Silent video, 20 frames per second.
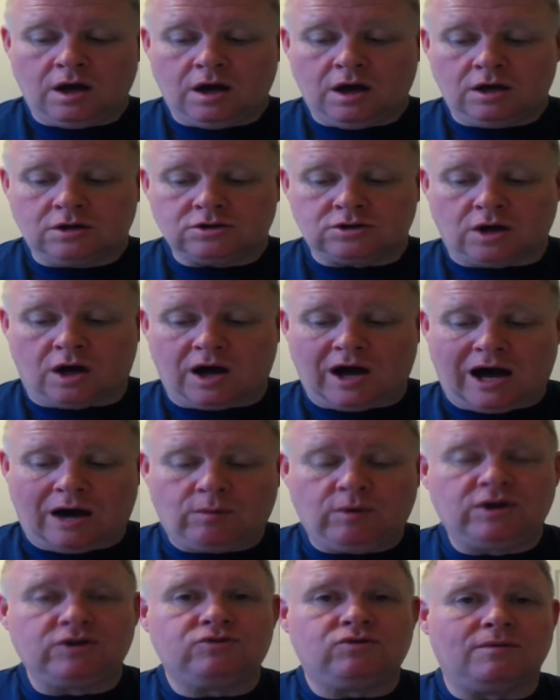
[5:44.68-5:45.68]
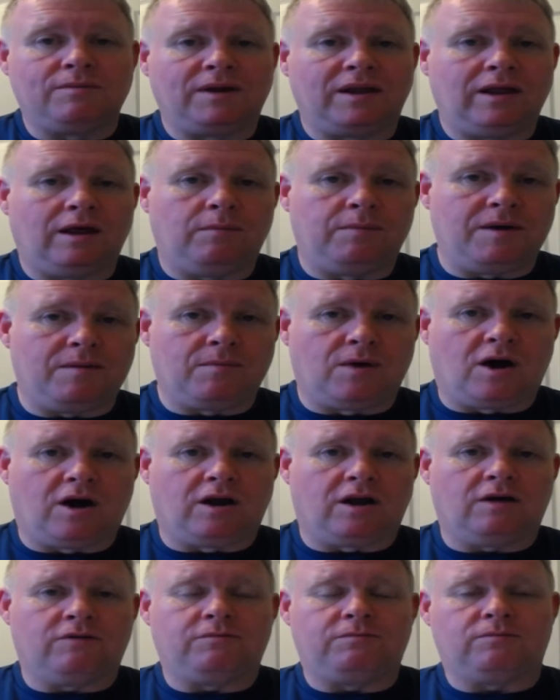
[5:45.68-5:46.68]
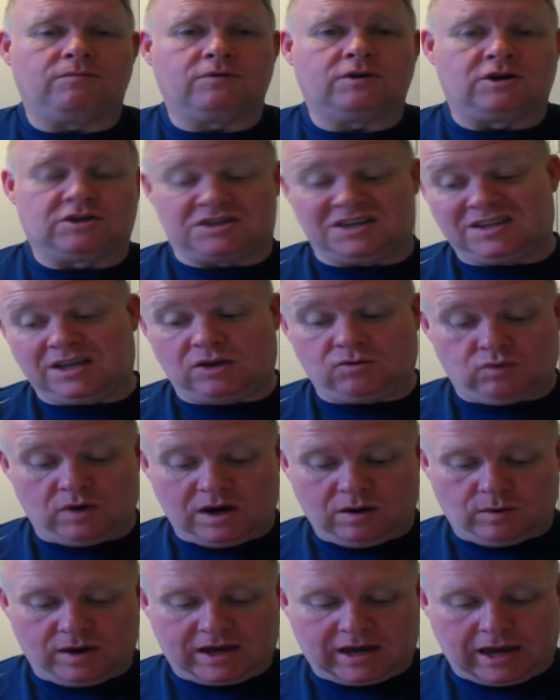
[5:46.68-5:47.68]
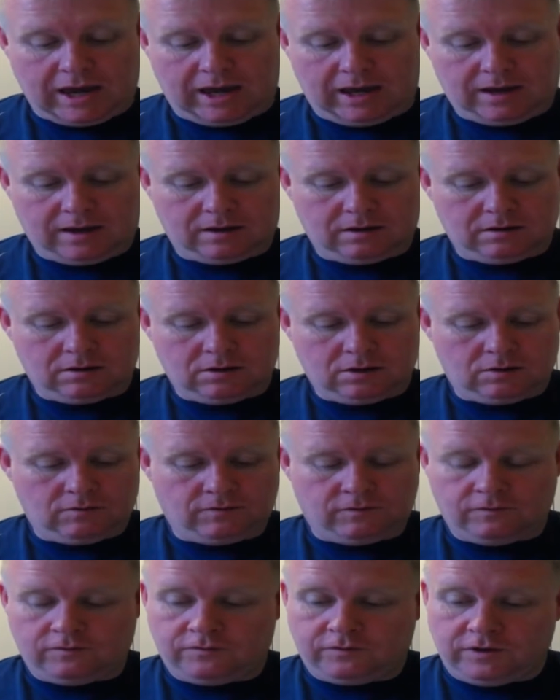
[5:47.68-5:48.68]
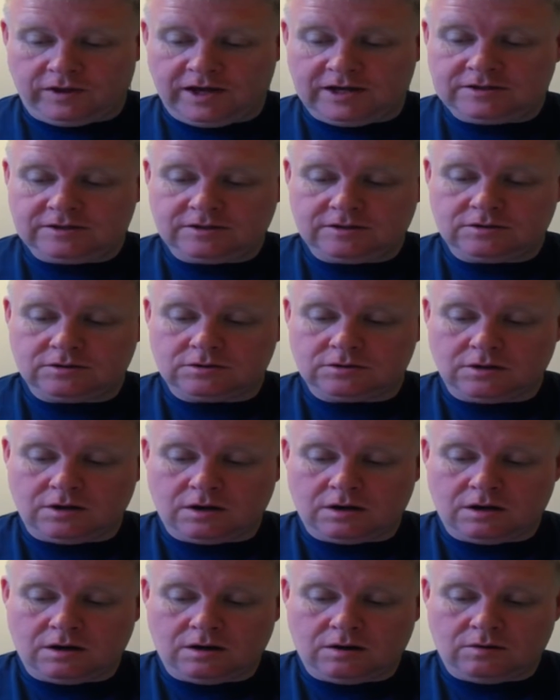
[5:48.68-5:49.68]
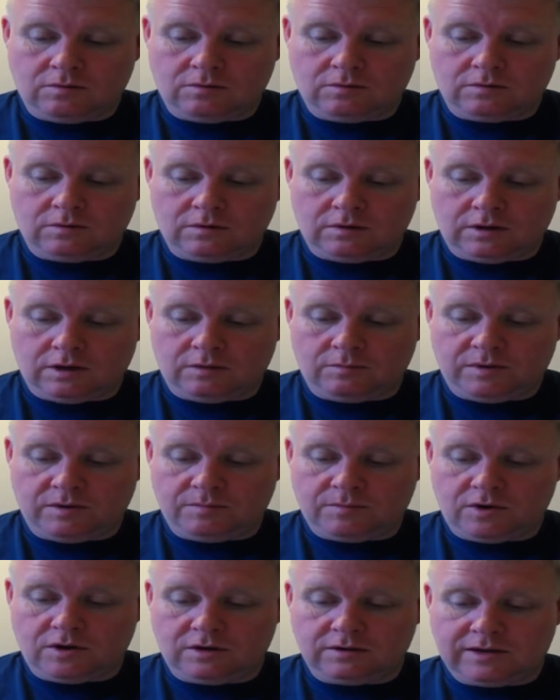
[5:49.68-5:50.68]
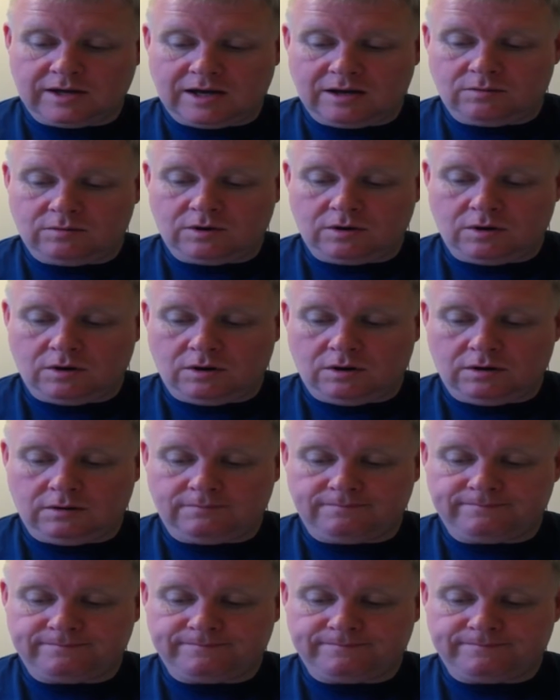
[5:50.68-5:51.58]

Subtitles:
So I will dribble a little bit more off because I did re-wick it for this. So a little bit more down the hole.